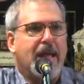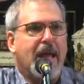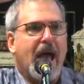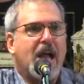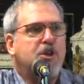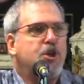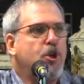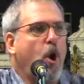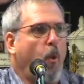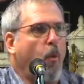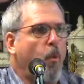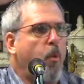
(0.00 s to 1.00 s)
and you
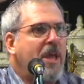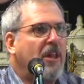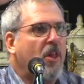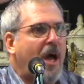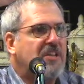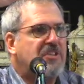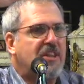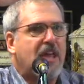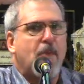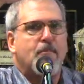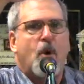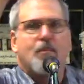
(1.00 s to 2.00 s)
don't realize at that
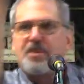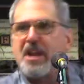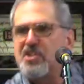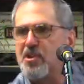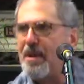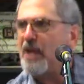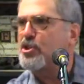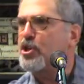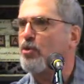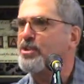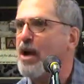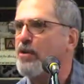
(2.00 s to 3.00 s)
moment that it's about to go
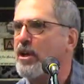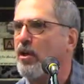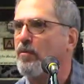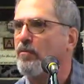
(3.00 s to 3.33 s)
downhill.